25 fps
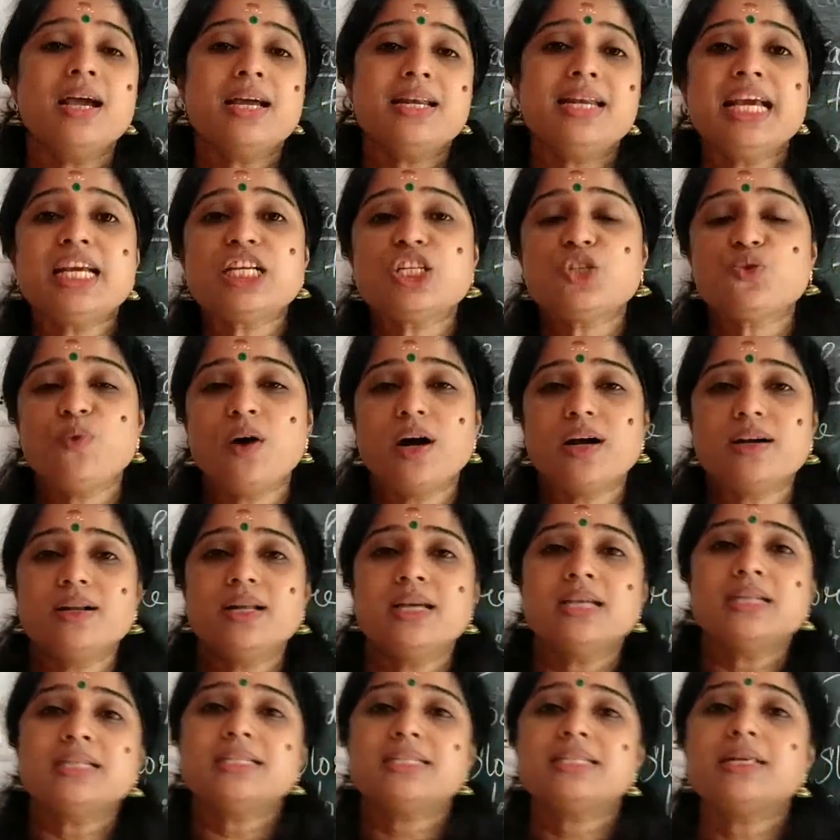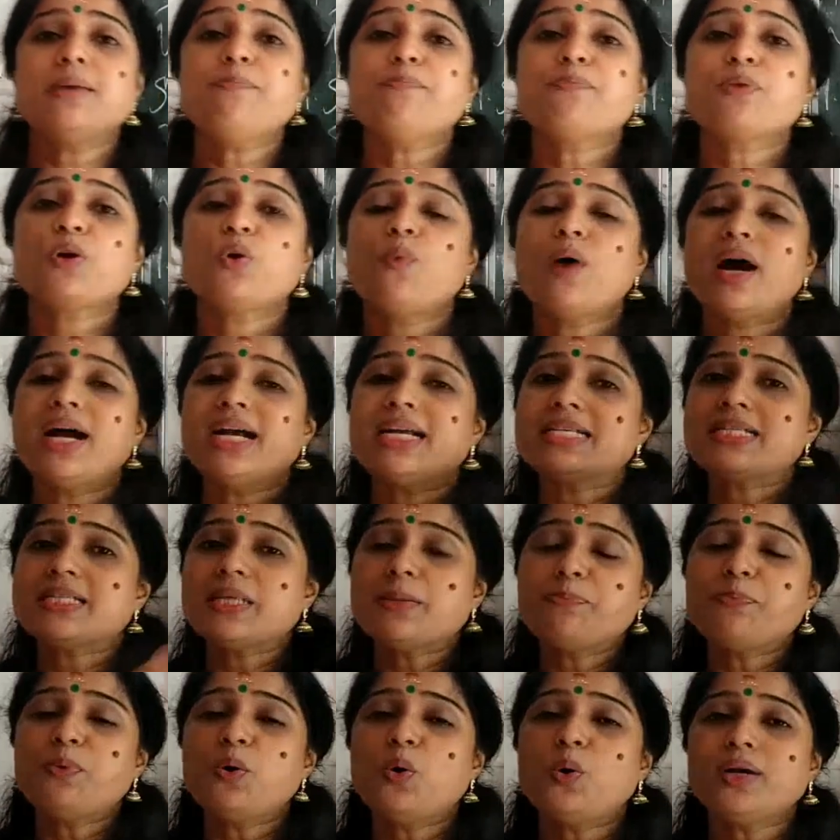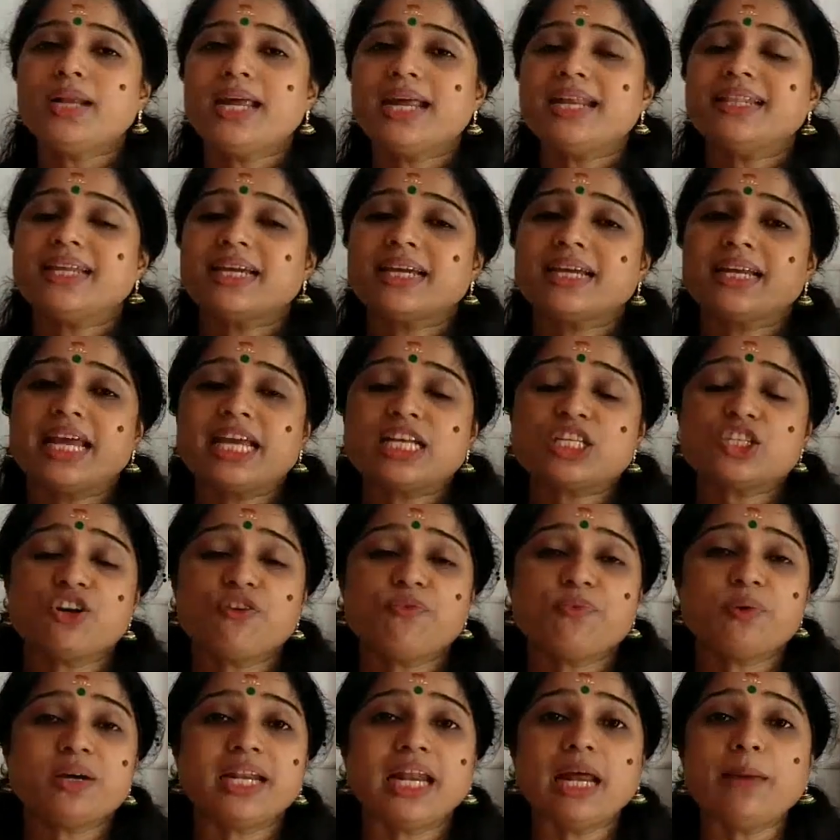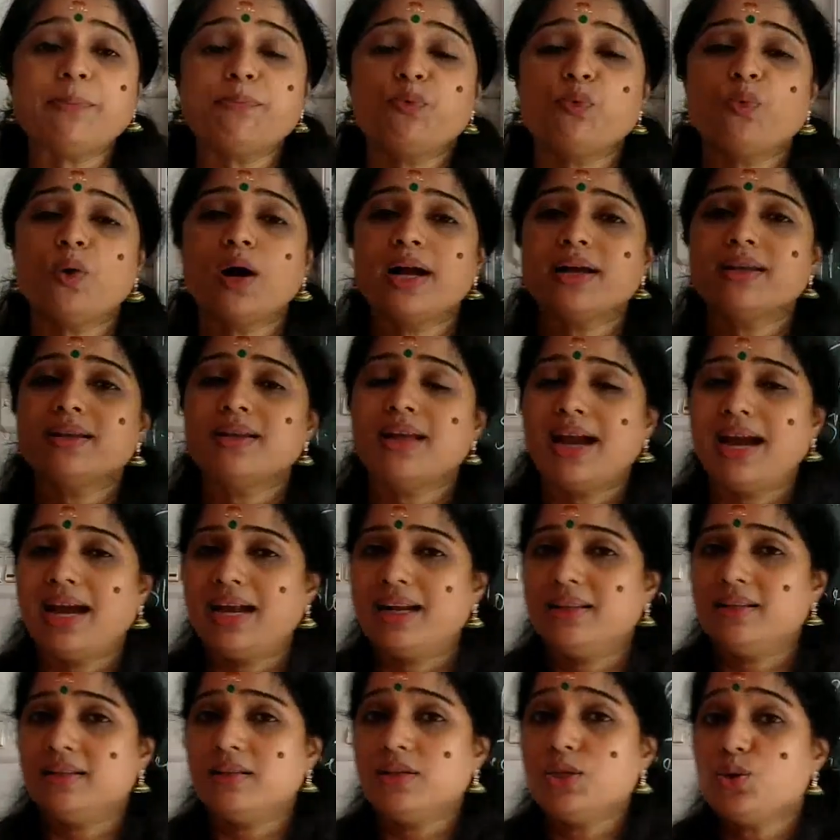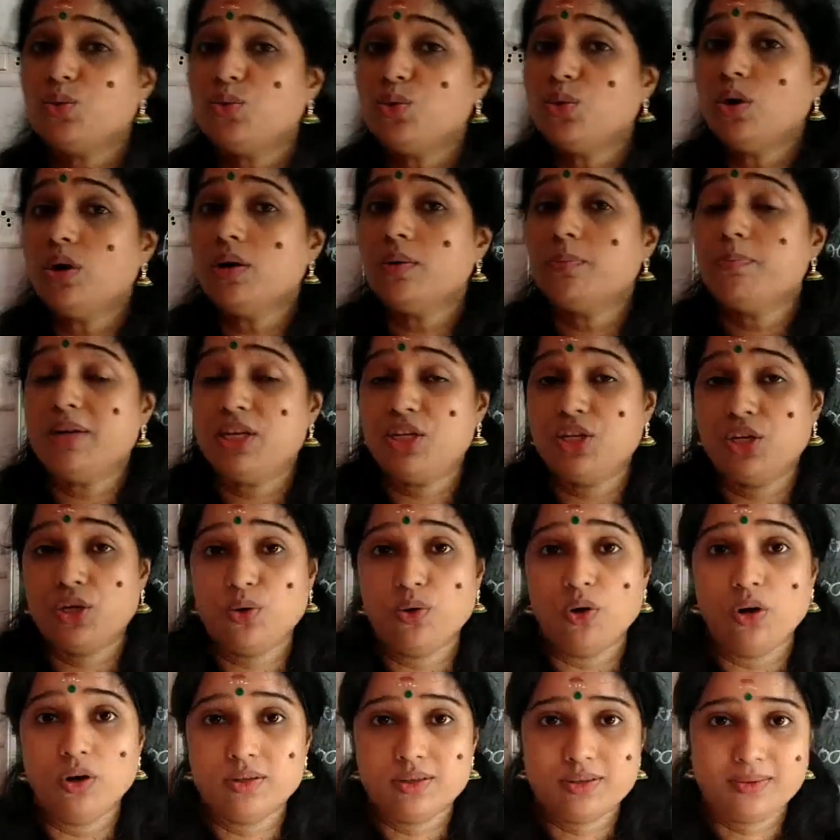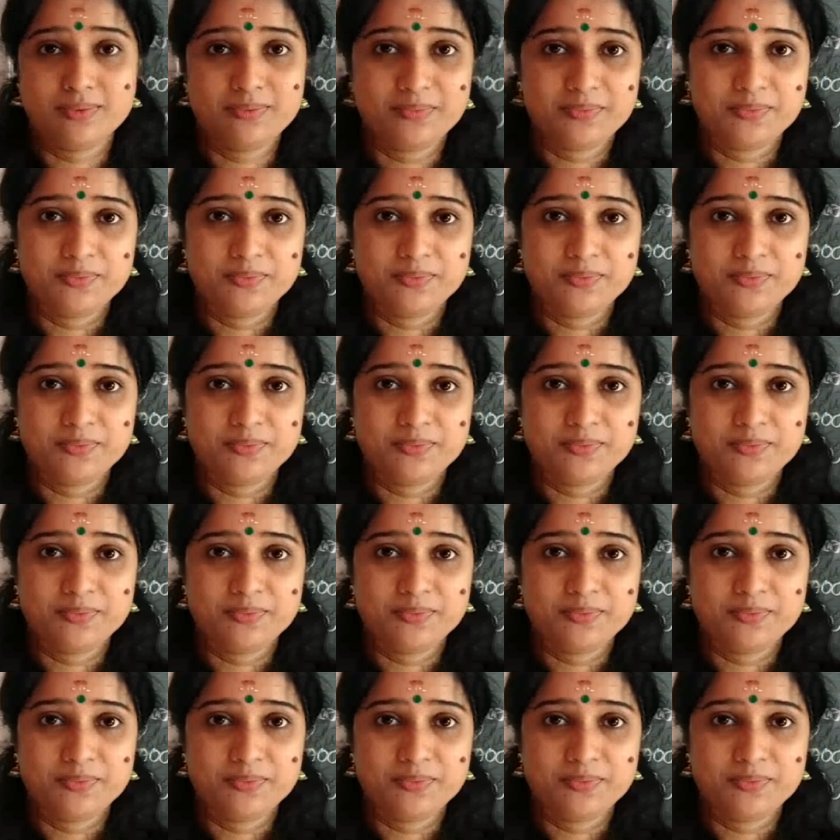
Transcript: Next one, stem provides support in the case of grapevine and the bitter gourd.